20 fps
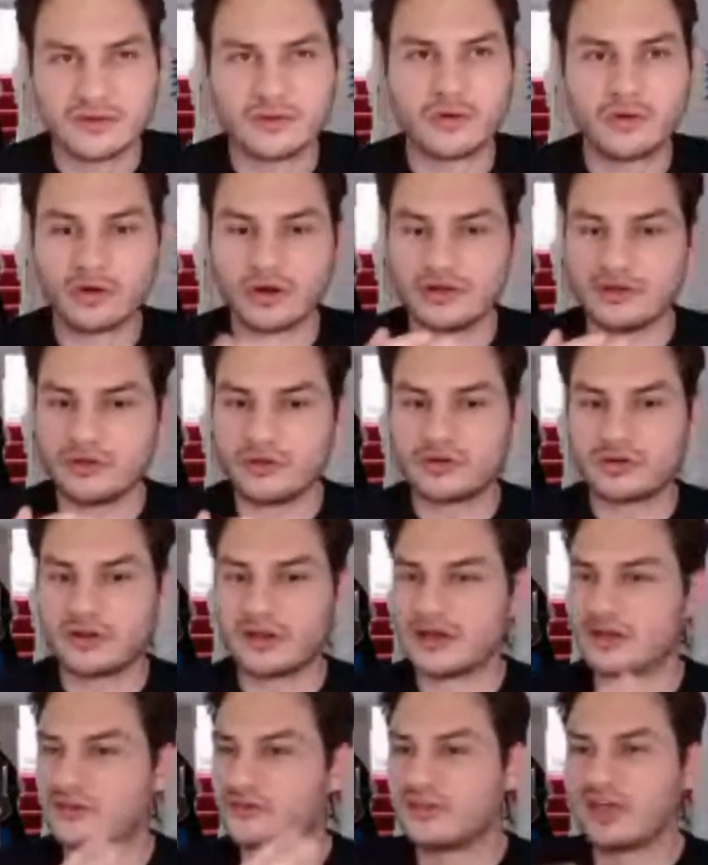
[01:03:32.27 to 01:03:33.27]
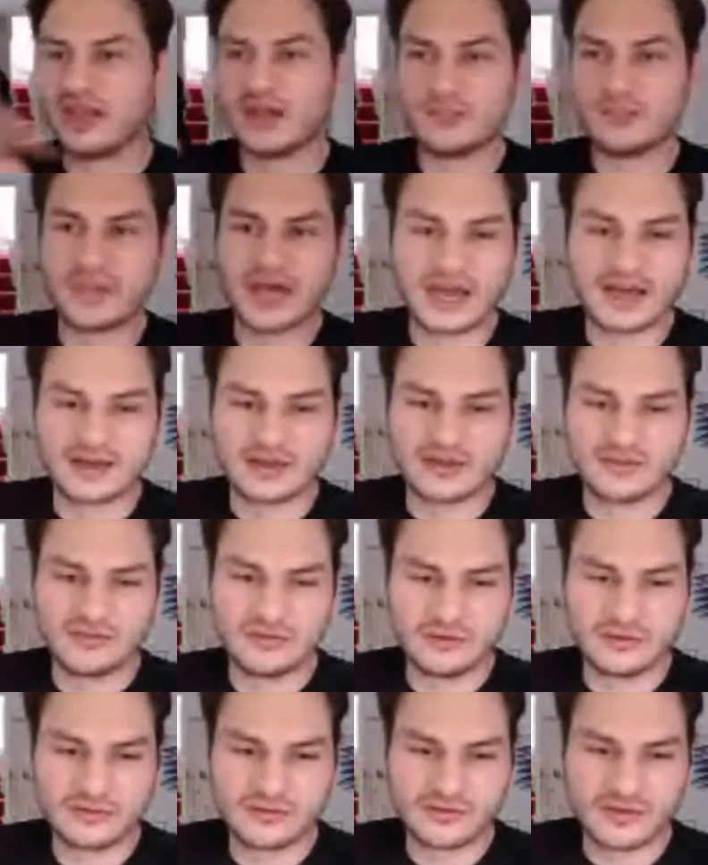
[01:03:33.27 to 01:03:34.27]
or you can sell it back
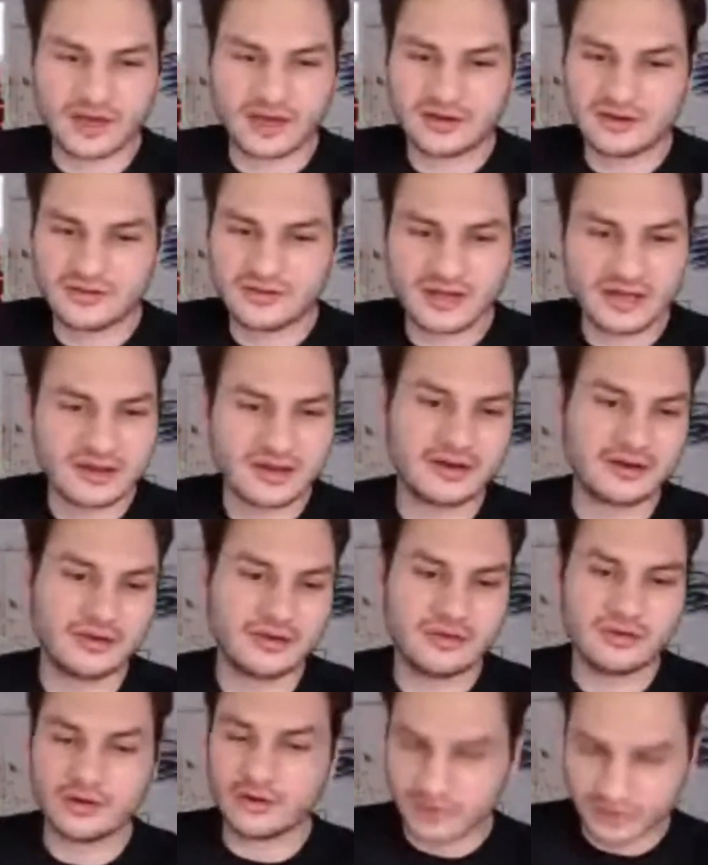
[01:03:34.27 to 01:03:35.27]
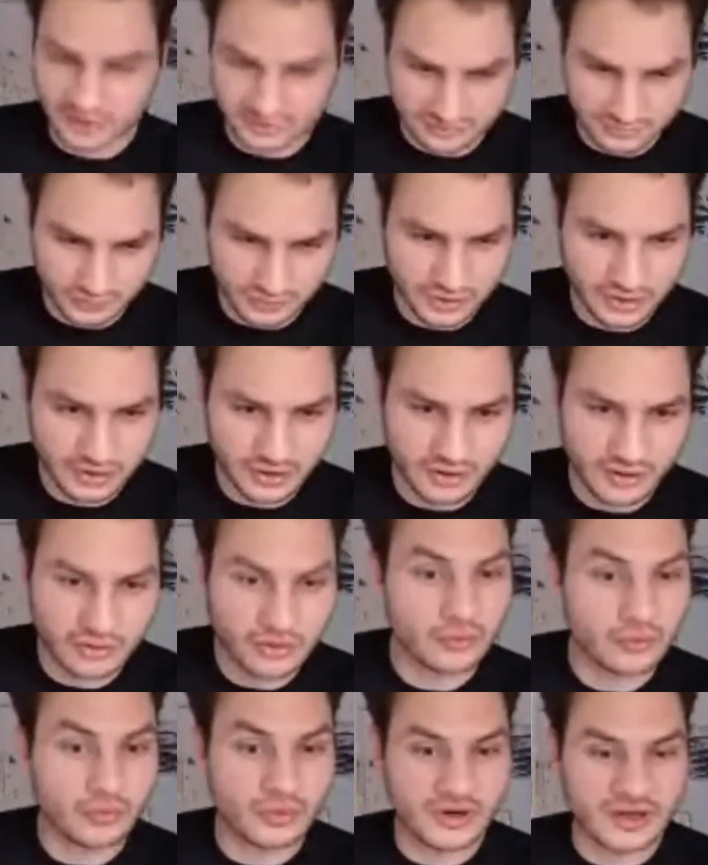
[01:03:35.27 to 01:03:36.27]
if you decide a day later you don't actually want to go
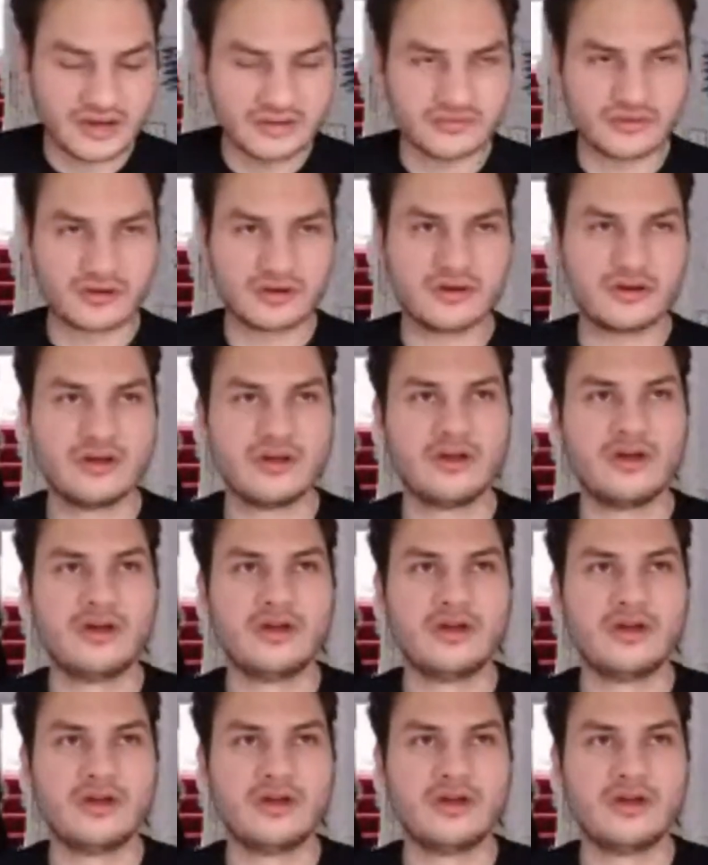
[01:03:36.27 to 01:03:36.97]
or whatever.